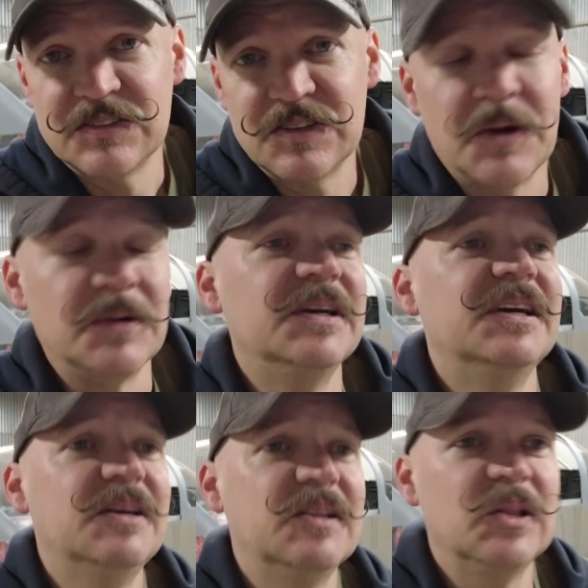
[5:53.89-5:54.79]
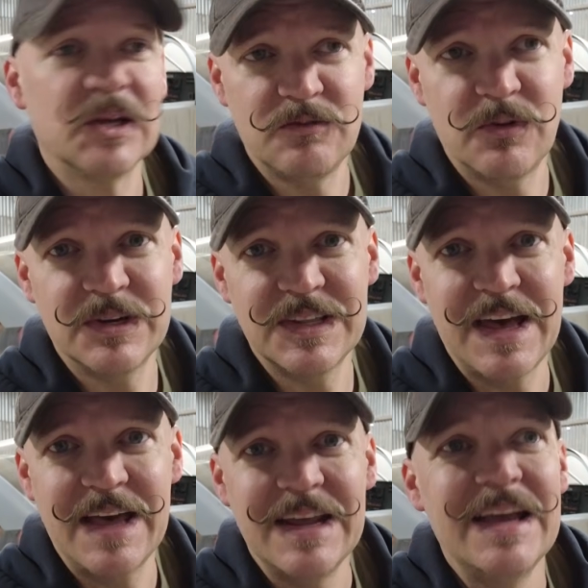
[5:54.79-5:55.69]
So, looking forward to
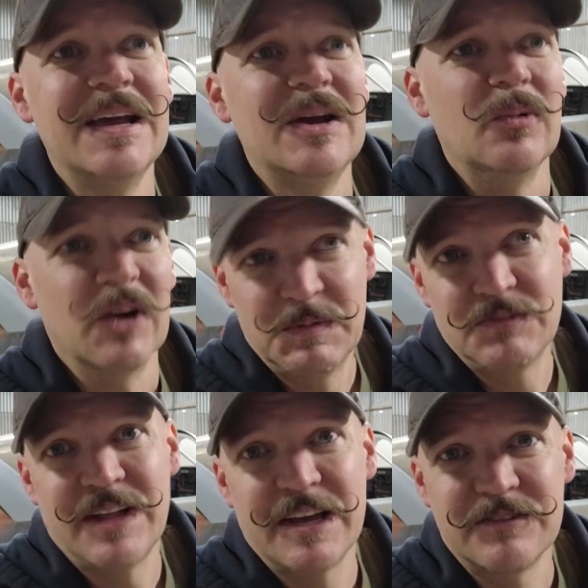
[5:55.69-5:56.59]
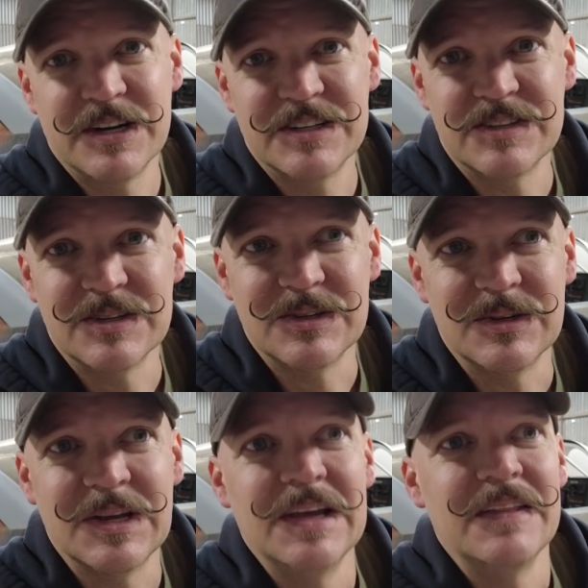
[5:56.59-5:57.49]
that. We're gonna be flying very
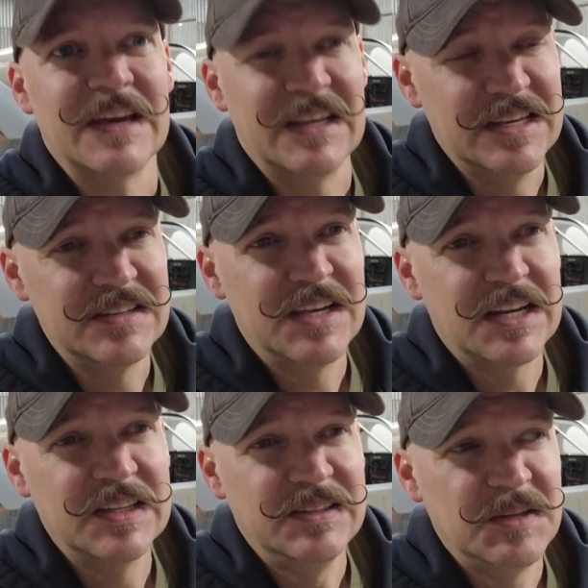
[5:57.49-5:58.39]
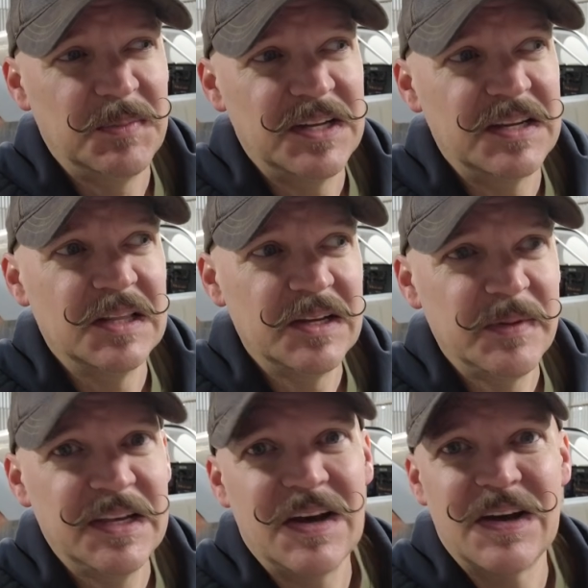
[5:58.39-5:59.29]
soon. That is gonna depend a little
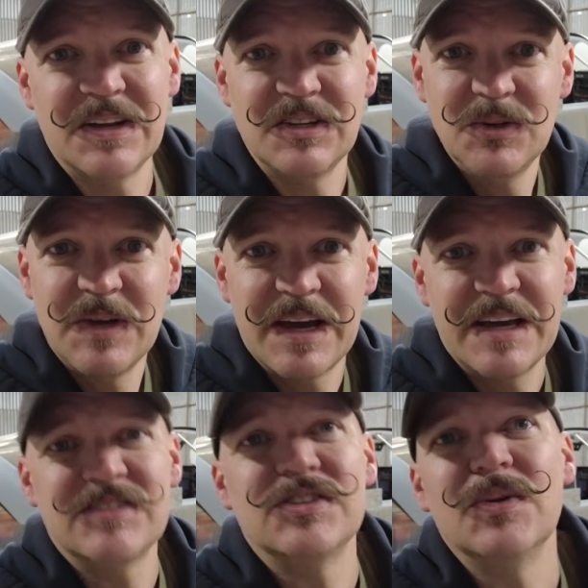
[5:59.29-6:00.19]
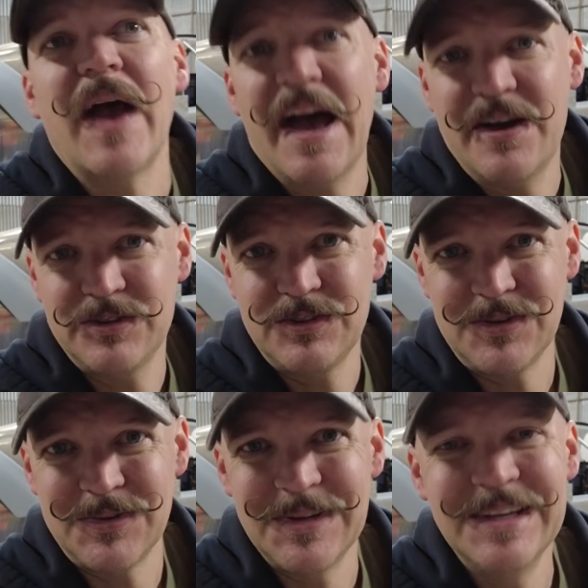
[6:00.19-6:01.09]
bit on you guys to how
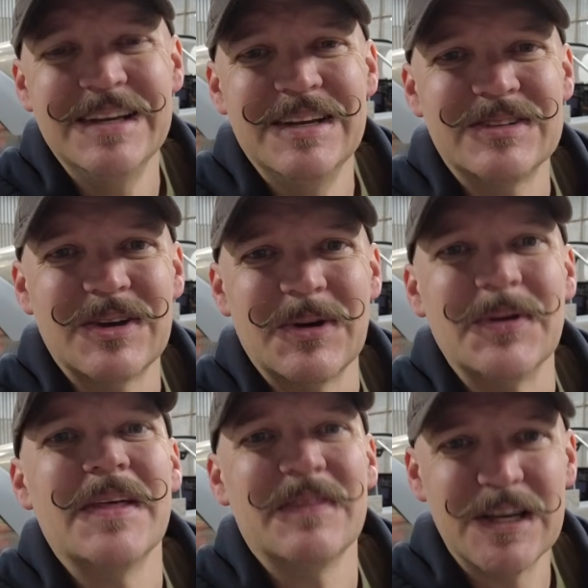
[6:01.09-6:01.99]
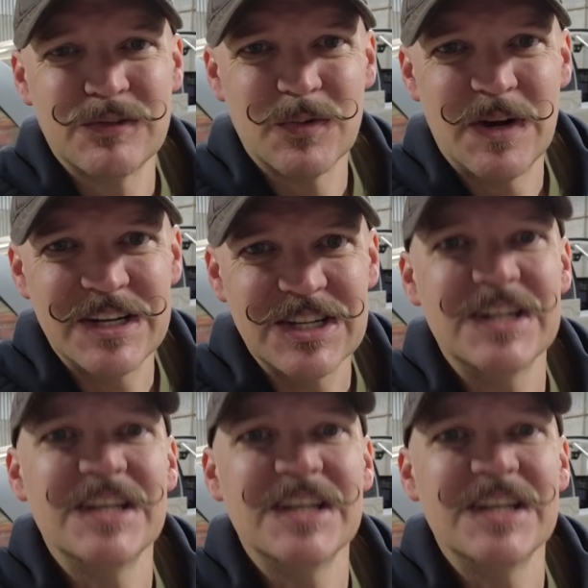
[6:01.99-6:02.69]
soon. So, thanks for watching.